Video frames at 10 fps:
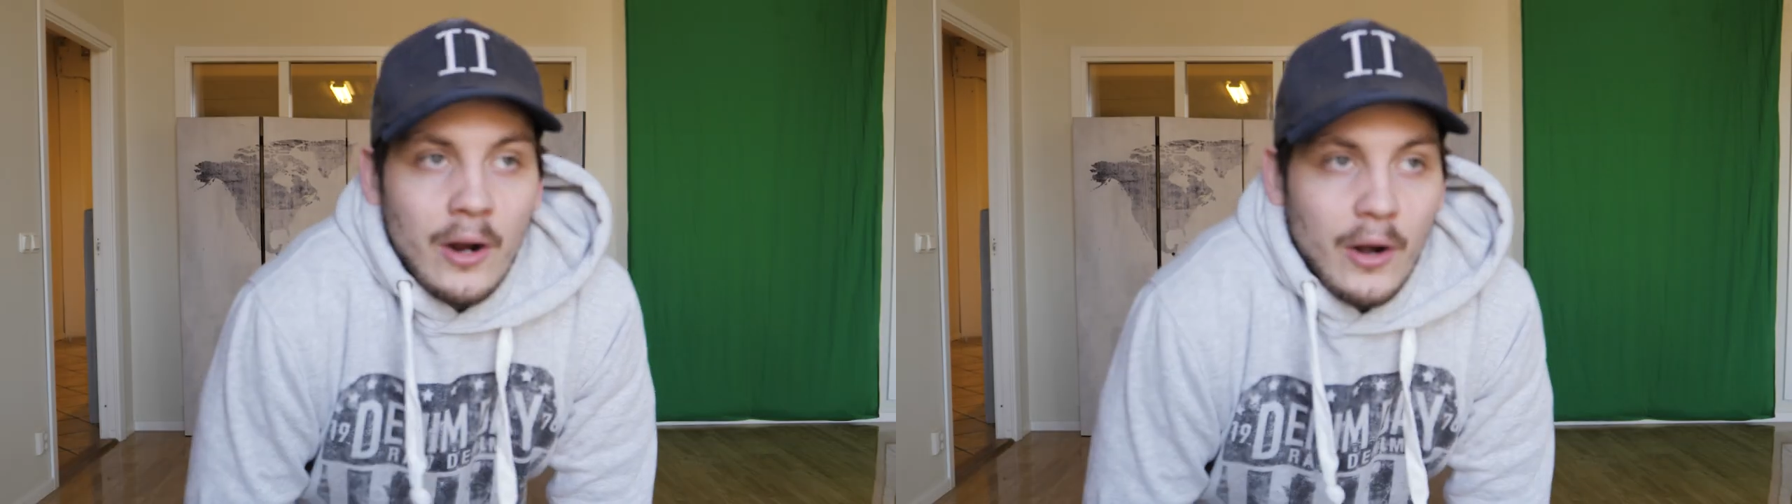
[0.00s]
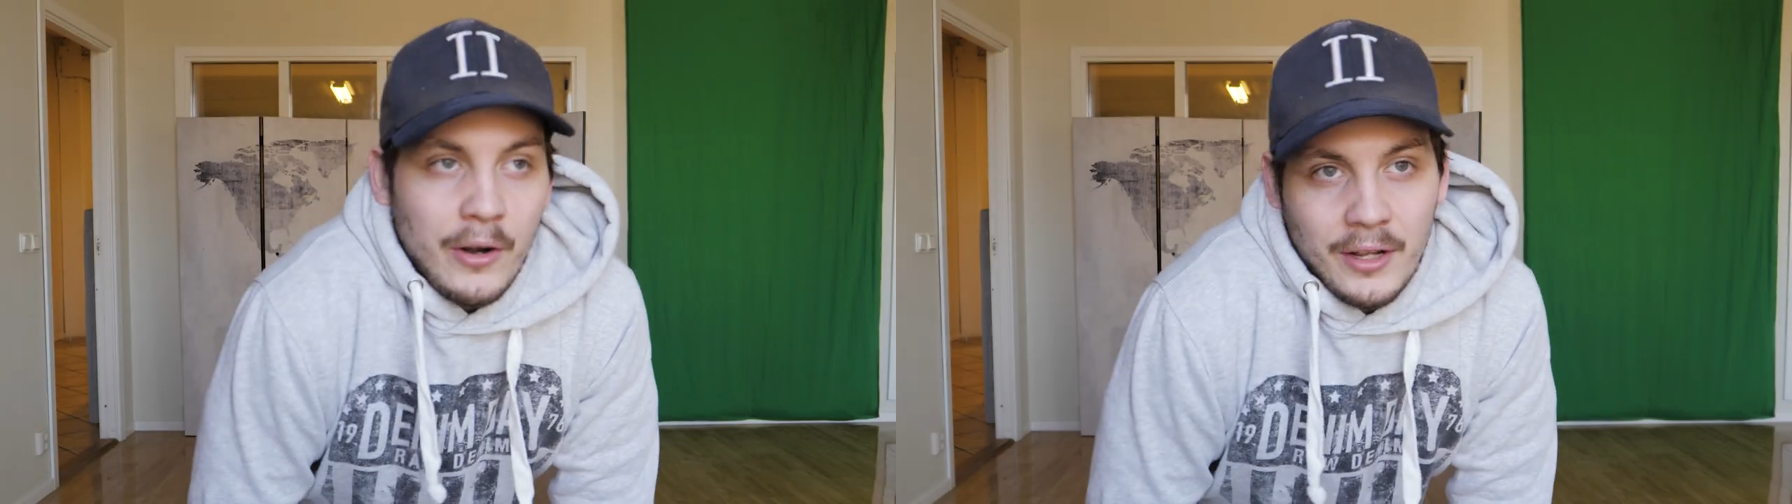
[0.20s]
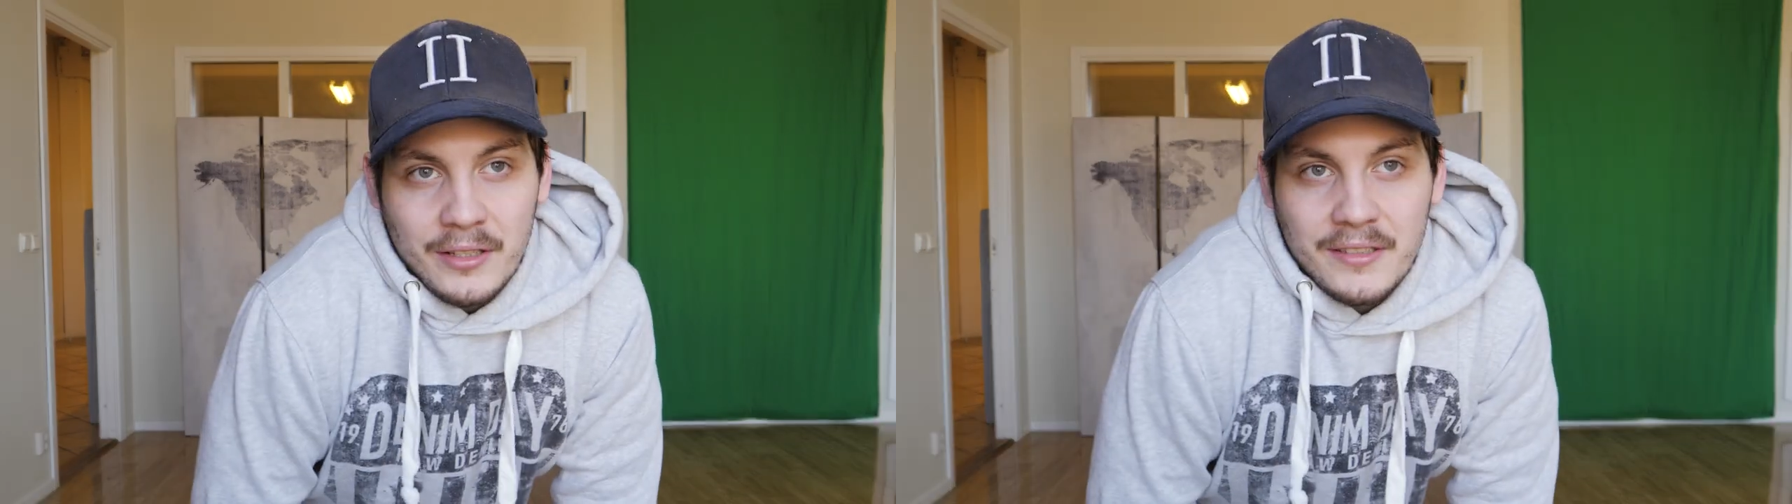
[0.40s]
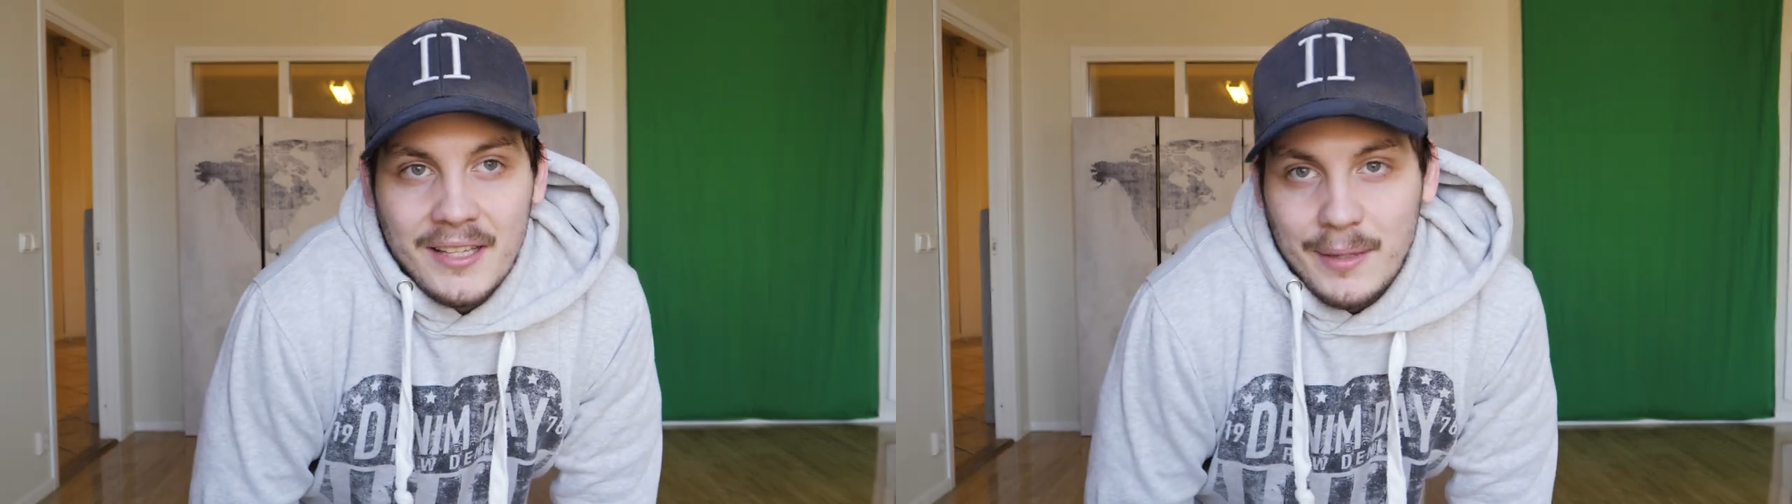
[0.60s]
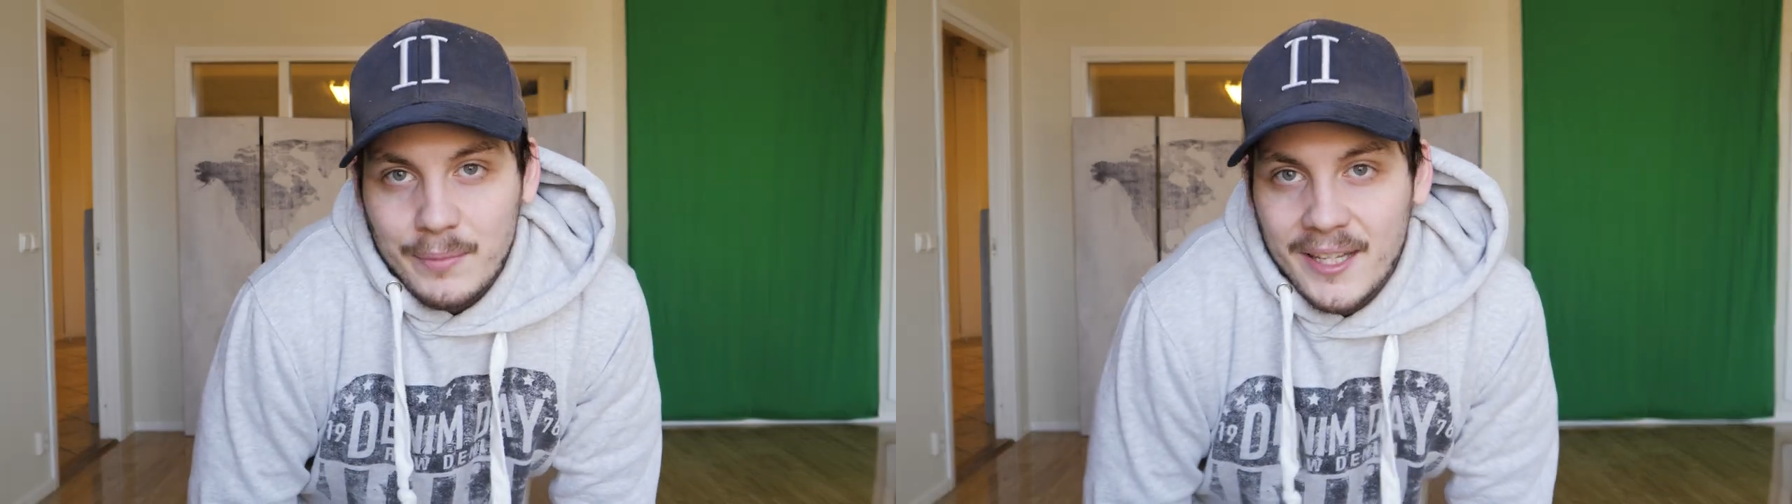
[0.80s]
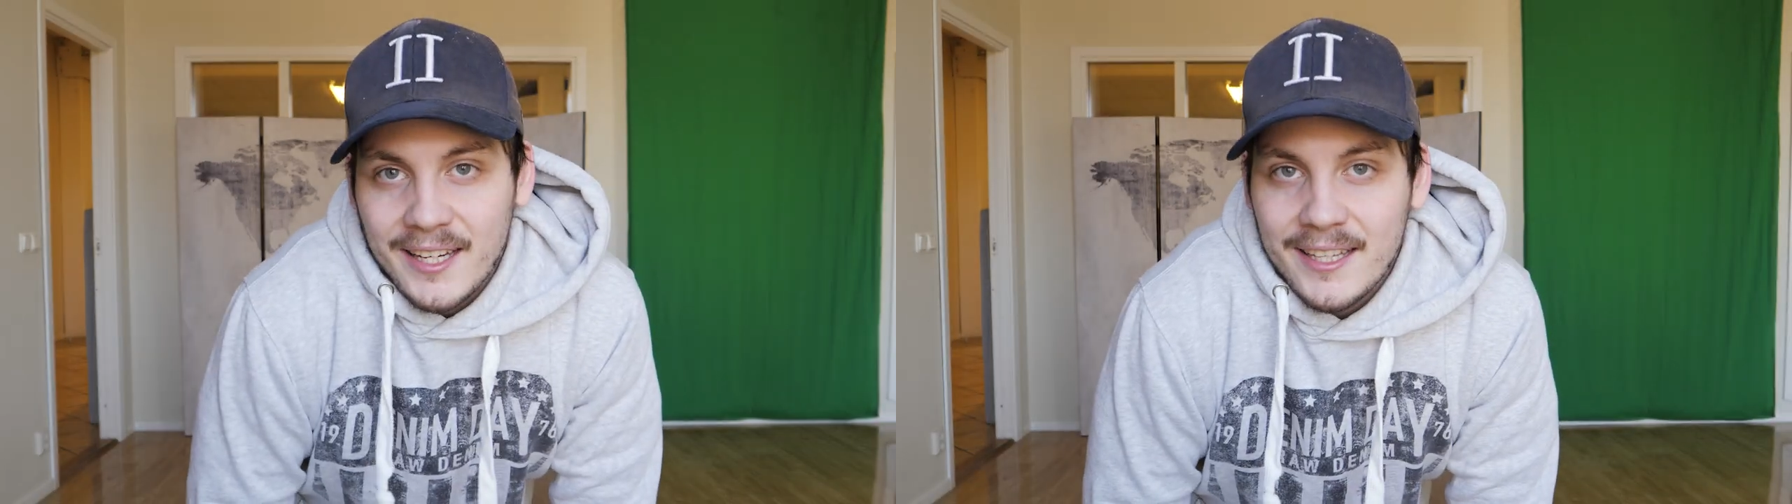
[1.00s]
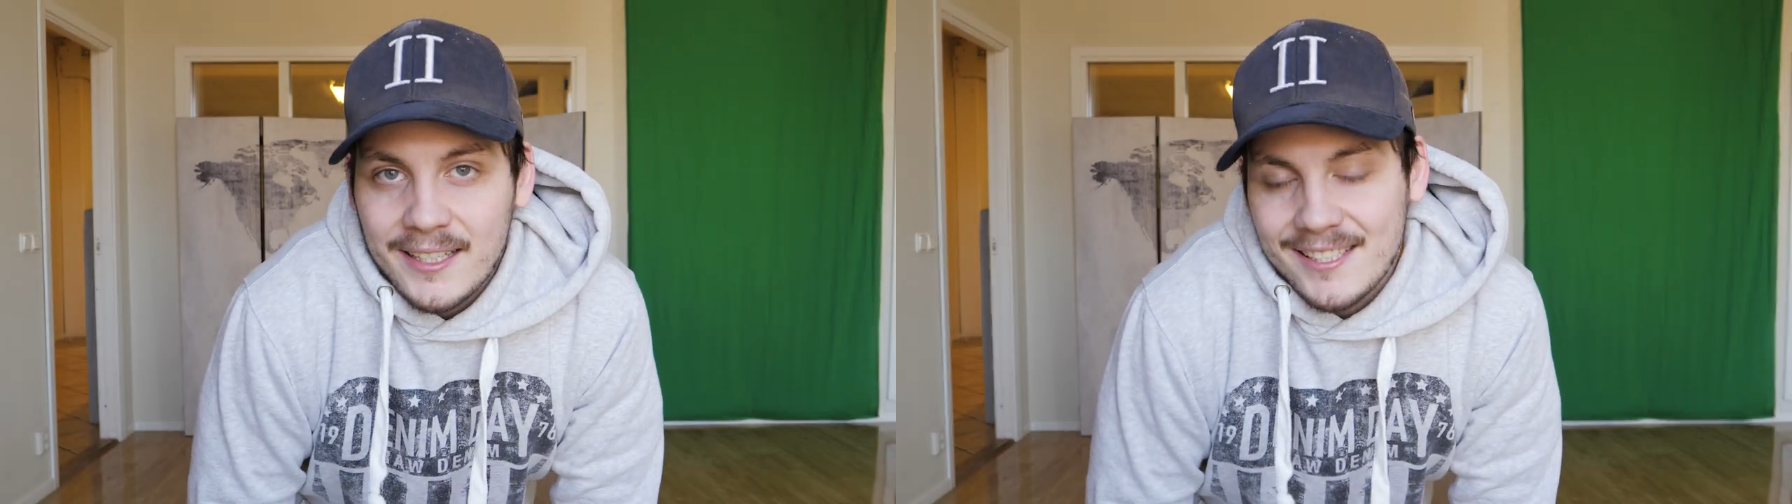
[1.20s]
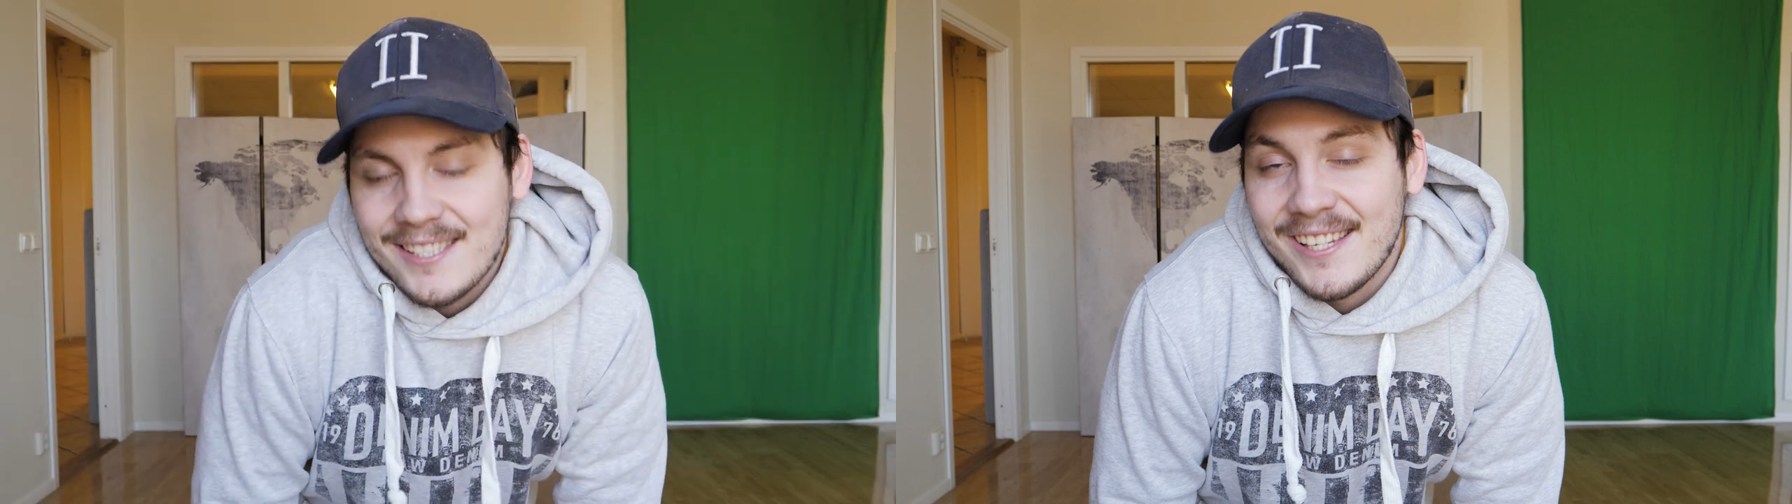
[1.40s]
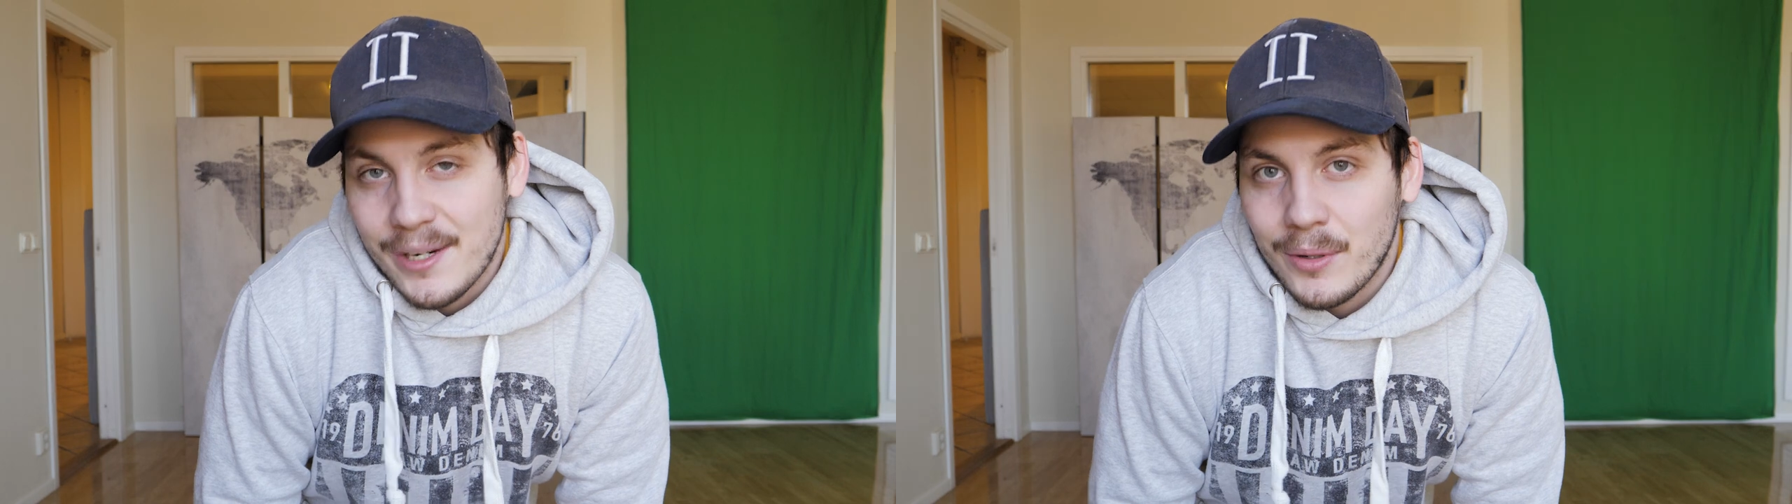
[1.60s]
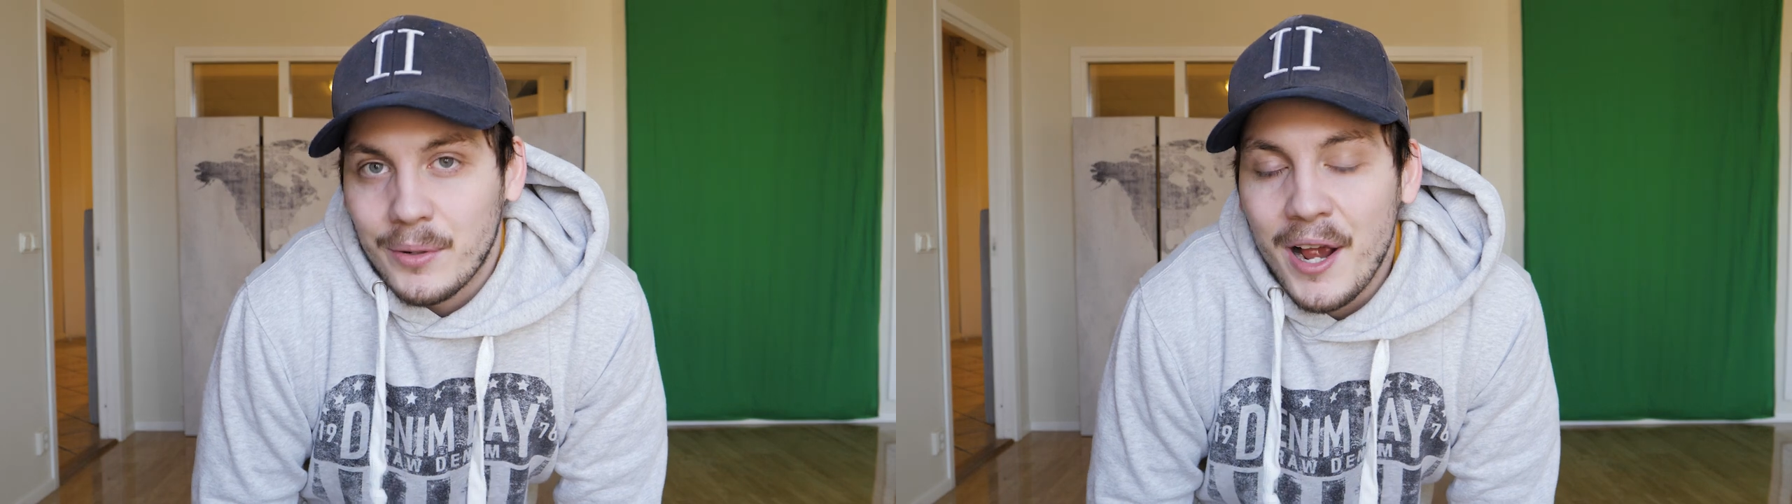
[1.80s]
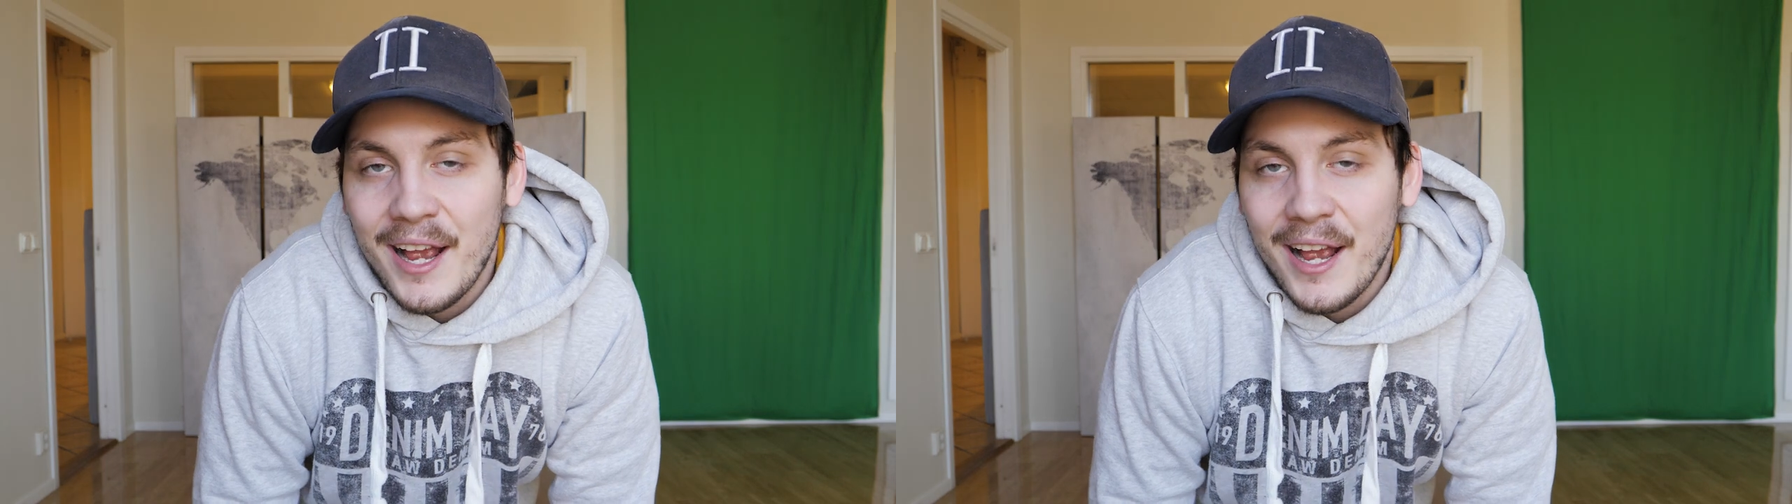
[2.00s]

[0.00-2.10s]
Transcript: are not that big, it's zero.